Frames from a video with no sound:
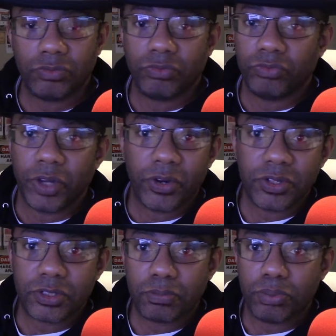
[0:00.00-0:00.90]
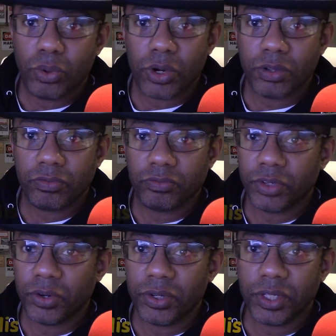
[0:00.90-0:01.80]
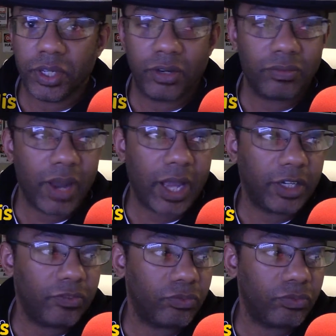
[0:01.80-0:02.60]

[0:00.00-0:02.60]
very supportive, very interactive,